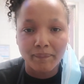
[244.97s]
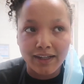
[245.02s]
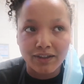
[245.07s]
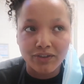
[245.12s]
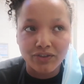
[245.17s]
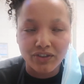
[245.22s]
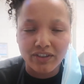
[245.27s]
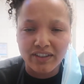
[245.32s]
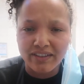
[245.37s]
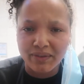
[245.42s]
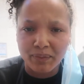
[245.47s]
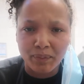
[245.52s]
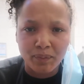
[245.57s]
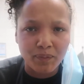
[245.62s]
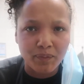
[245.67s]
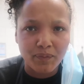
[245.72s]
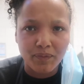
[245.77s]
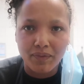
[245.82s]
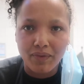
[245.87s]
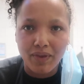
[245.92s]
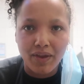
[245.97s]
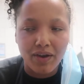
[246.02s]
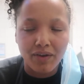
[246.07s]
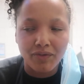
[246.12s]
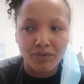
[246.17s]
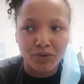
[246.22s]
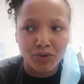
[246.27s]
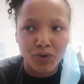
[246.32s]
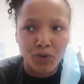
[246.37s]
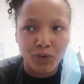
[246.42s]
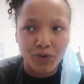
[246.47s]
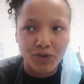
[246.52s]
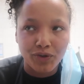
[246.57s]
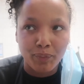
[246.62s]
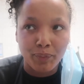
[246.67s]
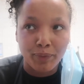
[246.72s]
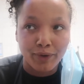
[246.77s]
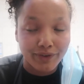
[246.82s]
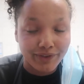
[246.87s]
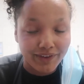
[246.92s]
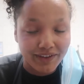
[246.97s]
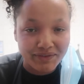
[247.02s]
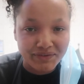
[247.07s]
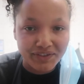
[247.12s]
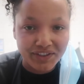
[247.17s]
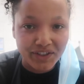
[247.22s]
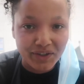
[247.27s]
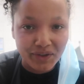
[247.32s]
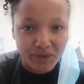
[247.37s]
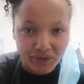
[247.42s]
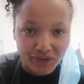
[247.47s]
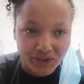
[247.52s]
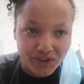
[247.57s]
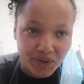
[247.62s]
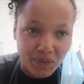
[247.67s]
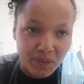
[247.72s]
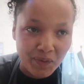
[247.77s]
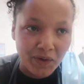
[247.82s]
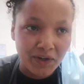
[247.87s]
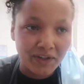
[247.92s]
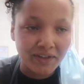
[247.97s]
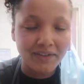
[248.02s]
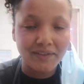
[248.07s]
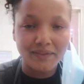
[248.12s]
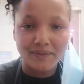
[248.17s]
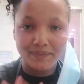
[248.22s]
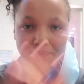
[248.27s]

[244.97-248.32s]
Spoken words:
I also need to record a birthday video for someone.